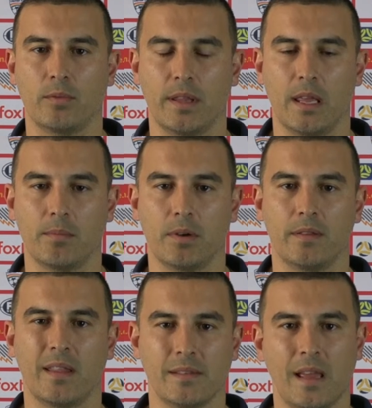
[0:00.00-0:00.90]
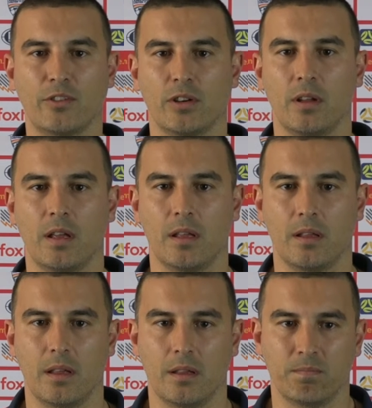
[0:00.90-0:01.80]
with Amber, and they've got
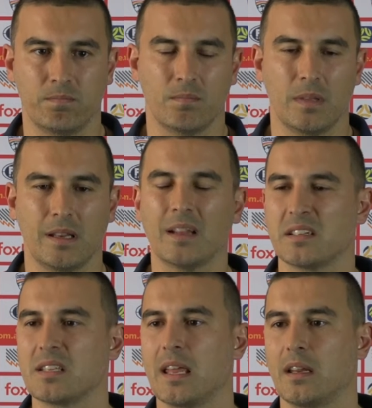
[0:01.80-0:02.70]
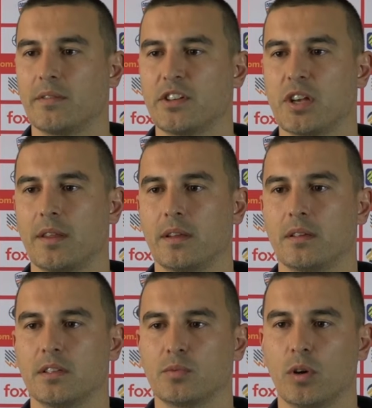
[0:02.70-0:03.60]
an understanding of each
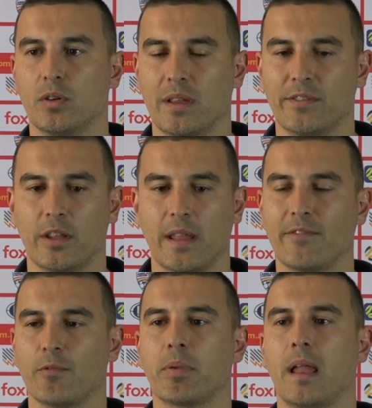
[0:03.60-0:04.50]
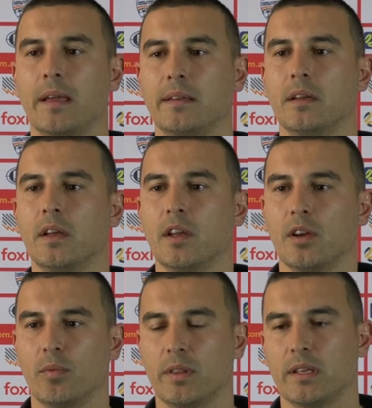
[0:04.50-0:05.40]
other as well. Even though they haven't played
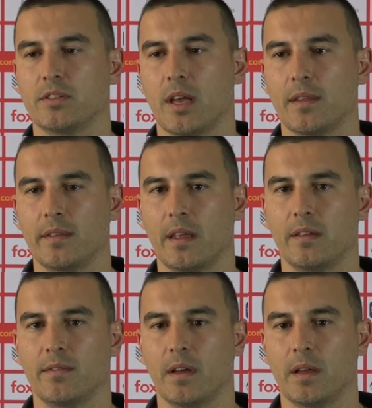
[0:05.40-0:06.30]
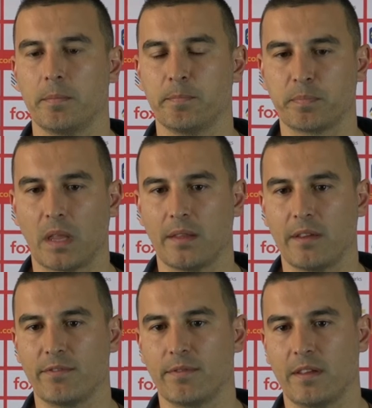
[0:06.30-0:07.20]
with each other,
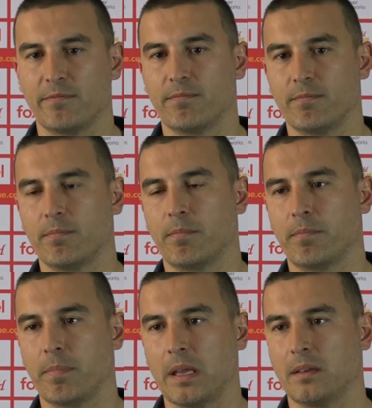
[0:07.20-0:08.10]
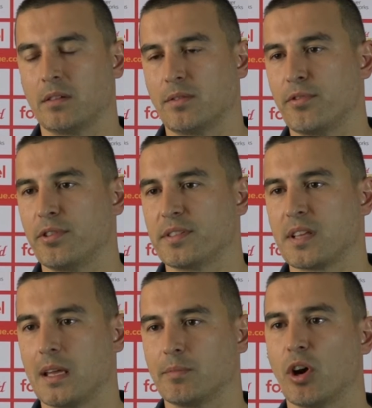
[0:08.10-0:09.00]
they've been through the
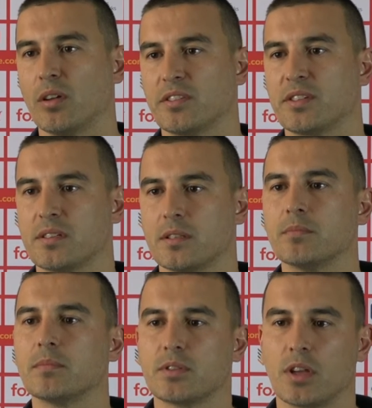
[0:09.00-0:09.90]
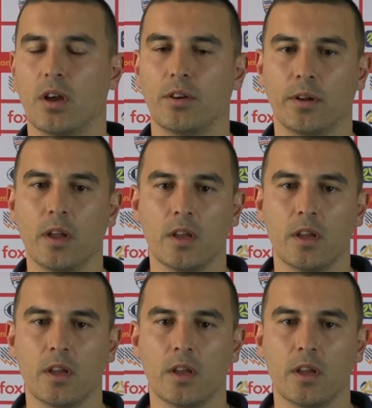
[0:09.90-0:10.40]
same college system, so